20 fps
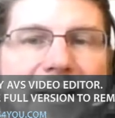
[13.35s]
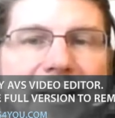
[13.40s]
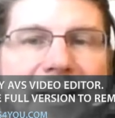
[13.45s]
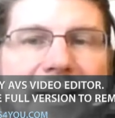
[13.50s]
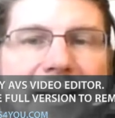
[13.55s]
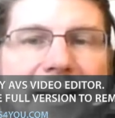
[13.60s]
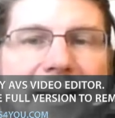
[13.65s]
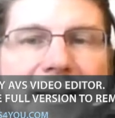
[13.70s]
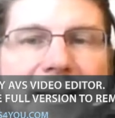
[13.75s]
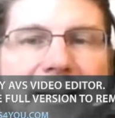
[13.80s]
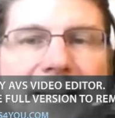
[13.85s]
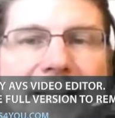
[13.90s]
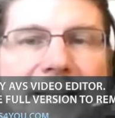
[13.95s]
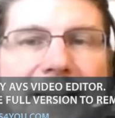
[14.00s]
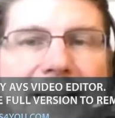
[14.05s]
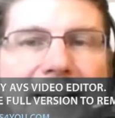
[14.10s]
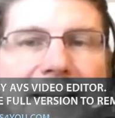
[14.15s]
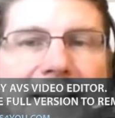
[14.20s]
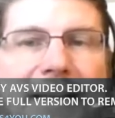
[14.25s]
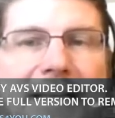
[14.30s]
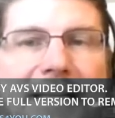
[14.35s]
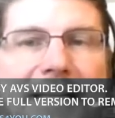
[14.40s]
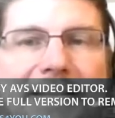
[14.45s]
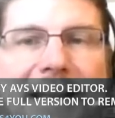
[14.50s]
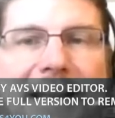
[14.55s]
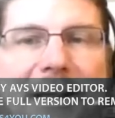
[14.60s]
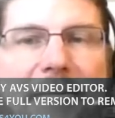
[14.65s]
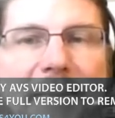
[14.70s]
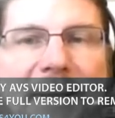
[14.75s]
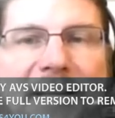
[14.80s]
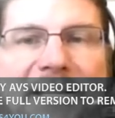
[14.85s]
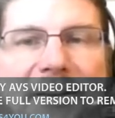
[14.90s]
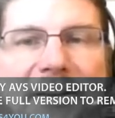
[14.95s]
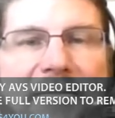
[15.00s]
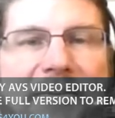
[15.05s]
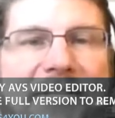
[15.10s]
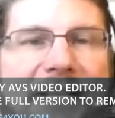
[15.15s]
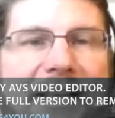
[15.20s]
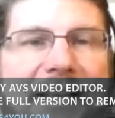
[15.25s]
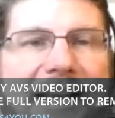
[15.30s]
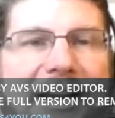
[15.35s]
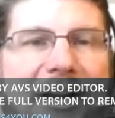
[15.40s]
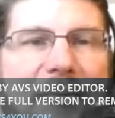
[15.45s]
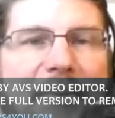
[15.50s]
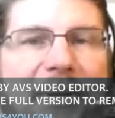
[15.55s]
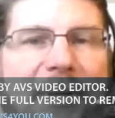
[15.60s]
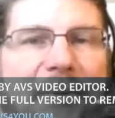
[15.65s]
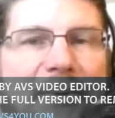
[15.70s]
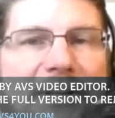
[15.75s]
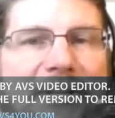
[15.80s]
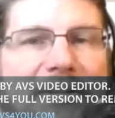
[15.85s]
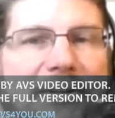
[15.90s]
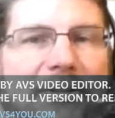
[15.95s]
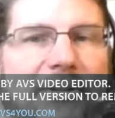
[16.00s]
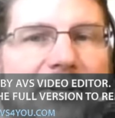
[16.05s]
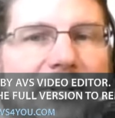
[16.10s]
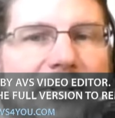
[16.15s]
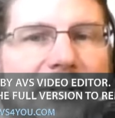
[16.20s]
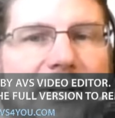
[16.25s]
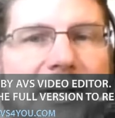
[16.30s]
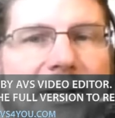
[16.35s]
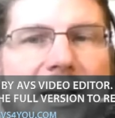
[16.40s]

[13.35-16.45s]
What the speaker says: I style myself as an NLP researcher.